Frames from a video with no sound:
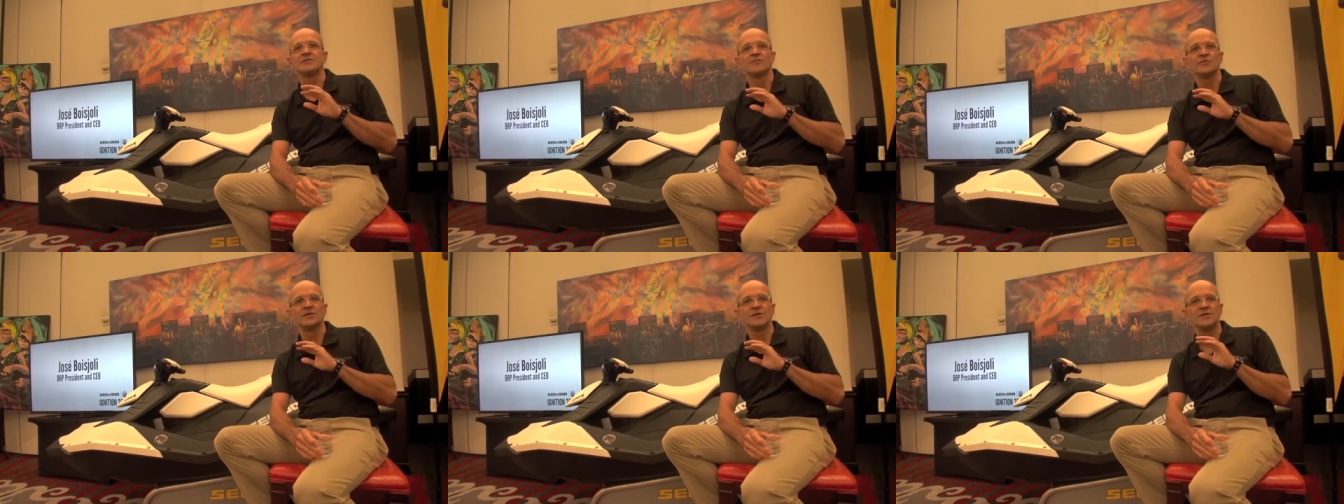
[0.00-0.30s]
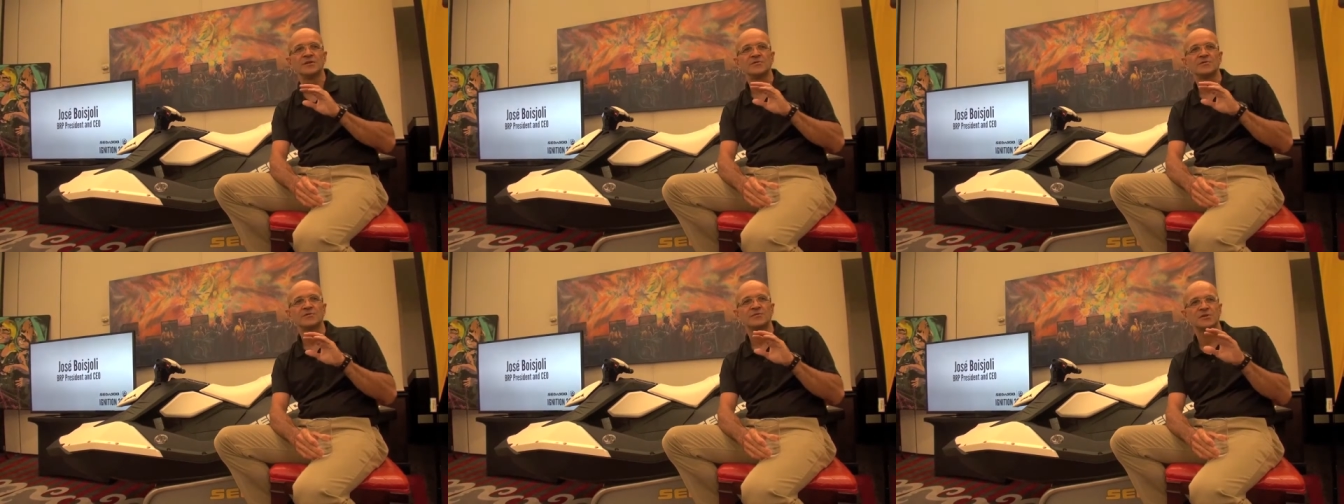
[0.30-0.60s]
we
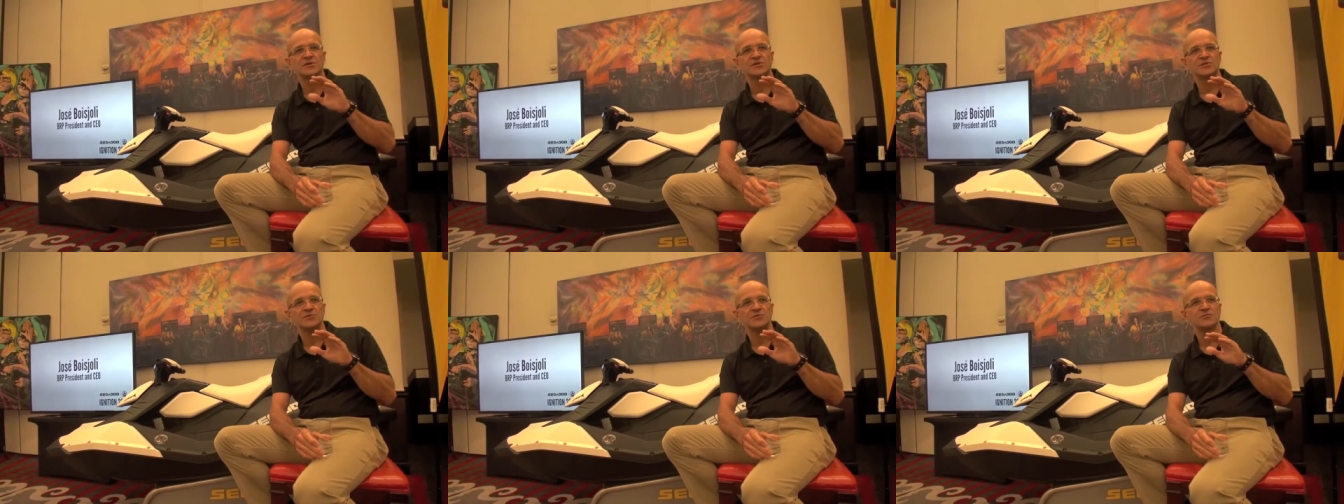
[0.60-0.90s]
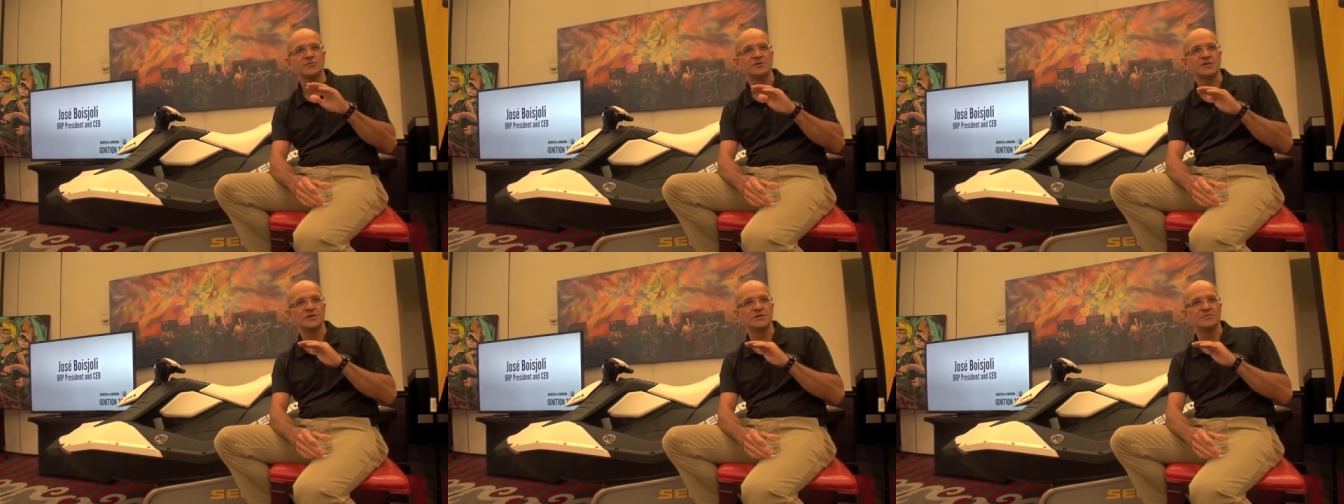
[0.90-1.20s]
need to make sure
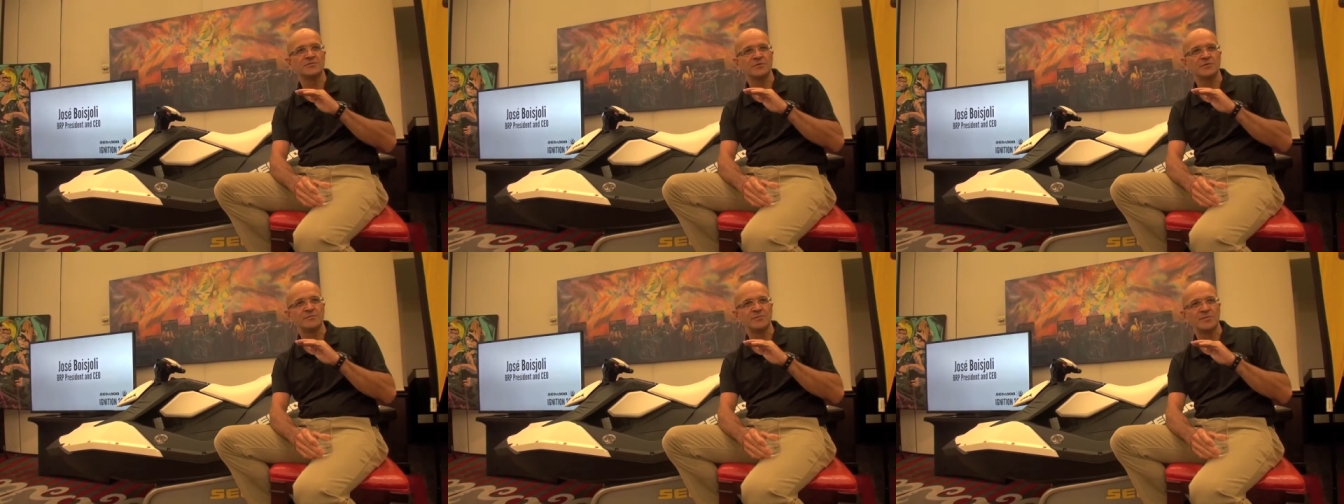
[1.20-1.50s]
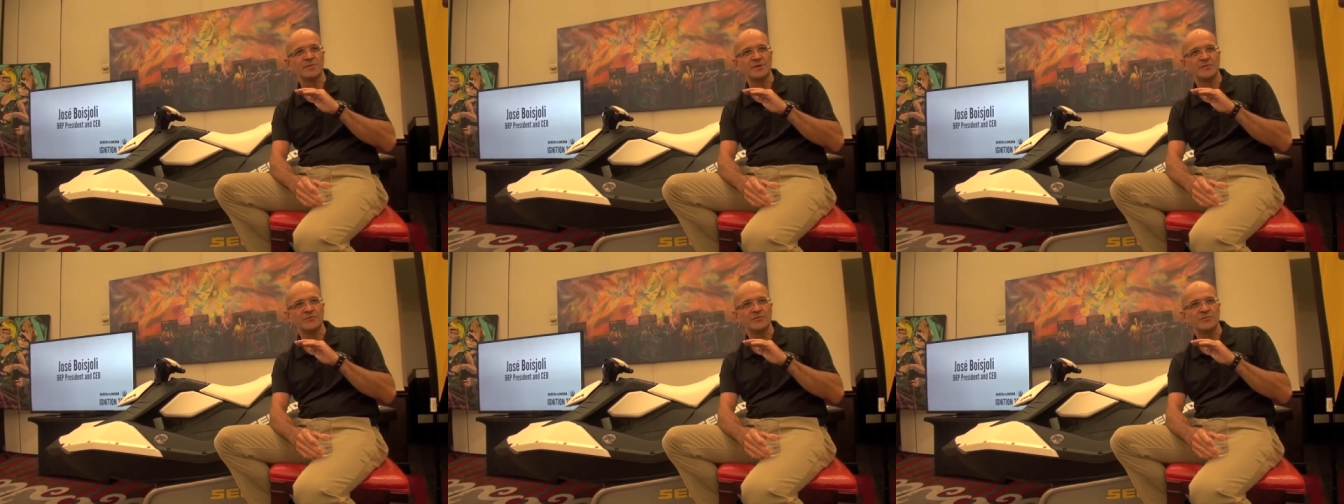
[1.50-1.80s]
we, we,
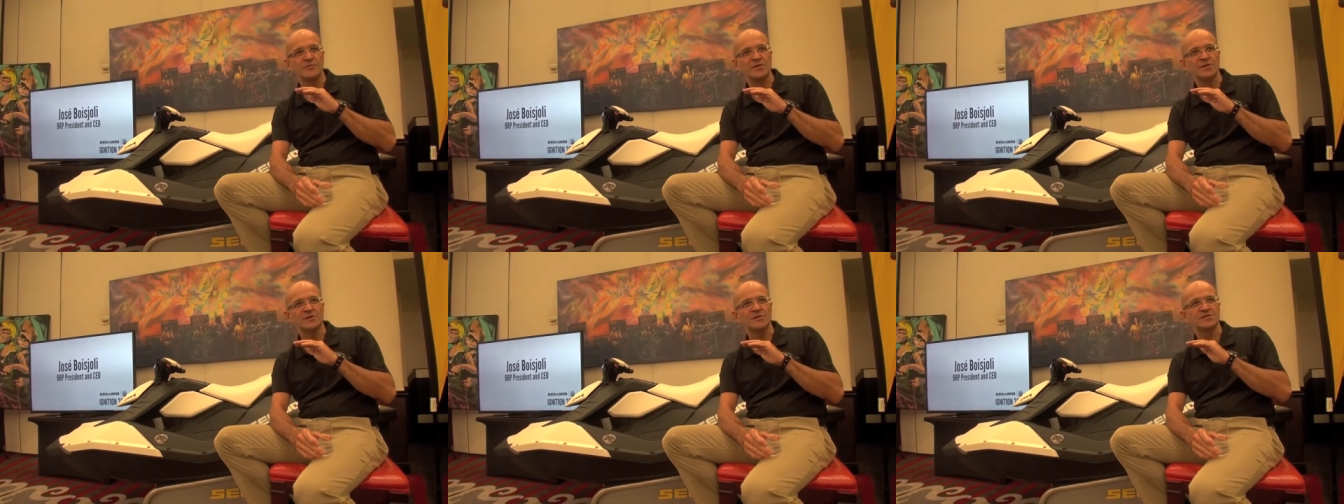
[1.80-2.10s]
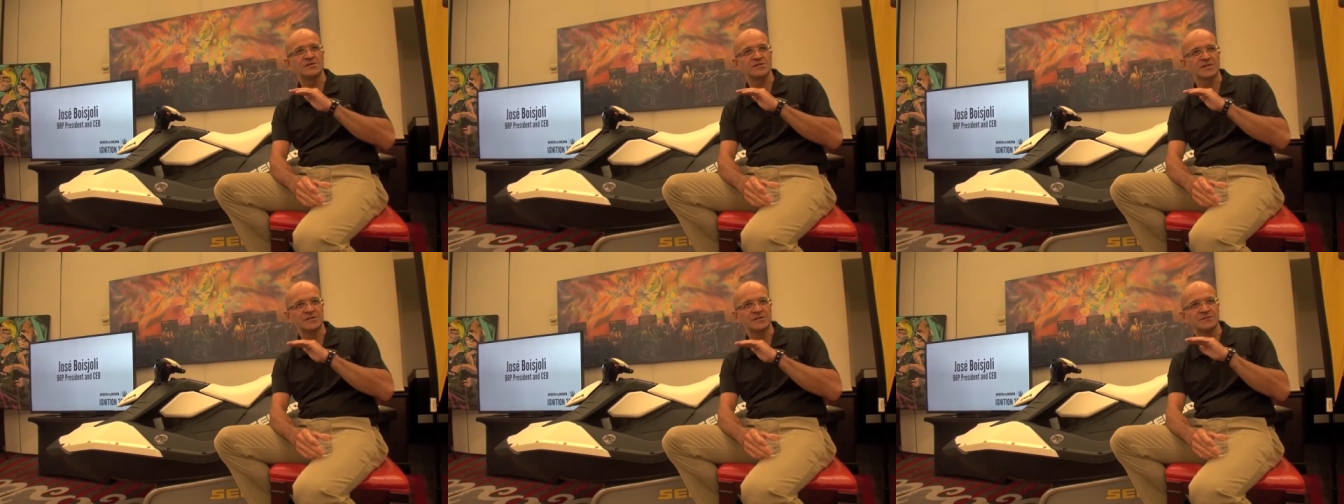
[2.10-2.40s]
we build a
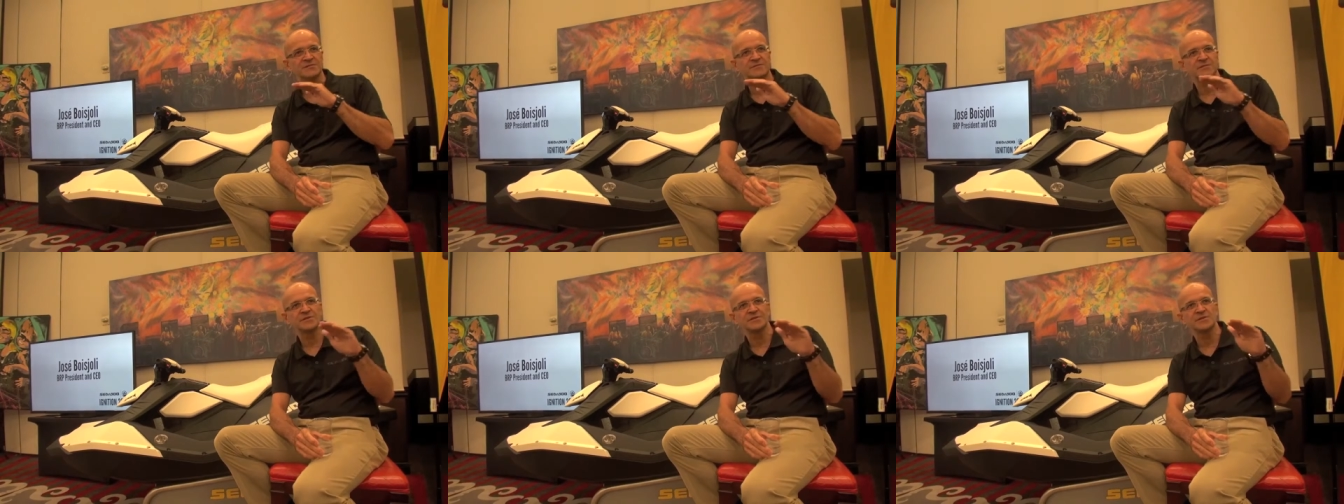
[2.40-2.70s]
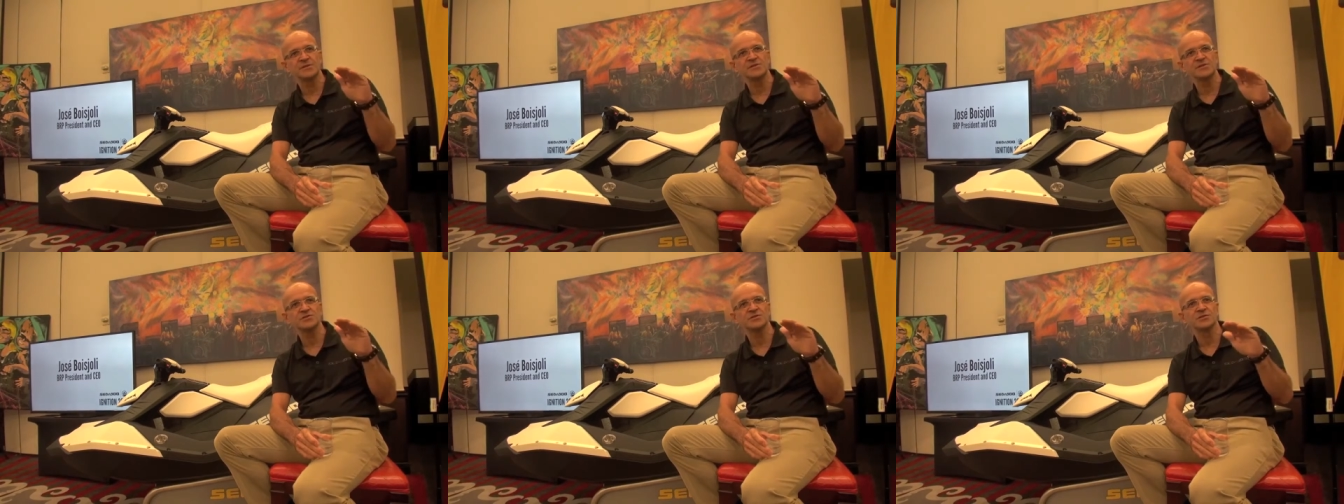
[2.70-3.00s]
solid
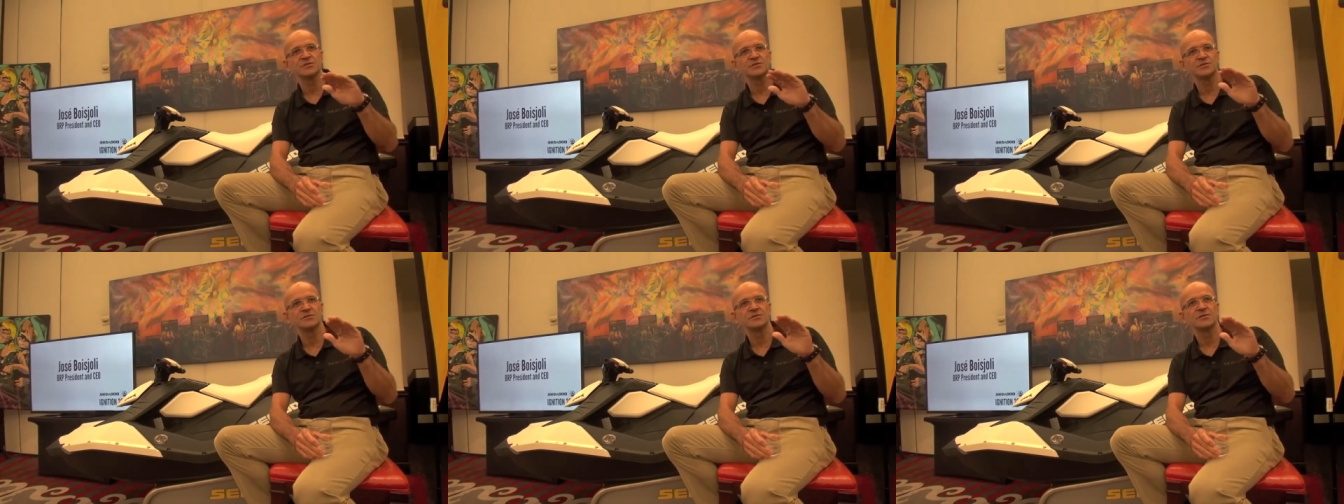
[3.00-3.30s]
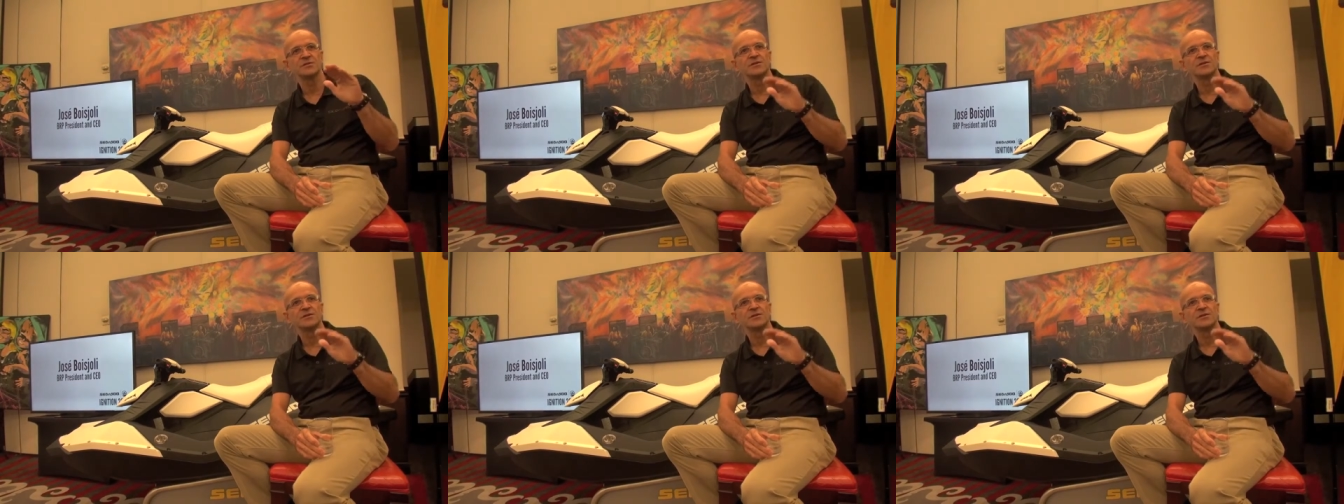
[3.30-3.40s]
foundation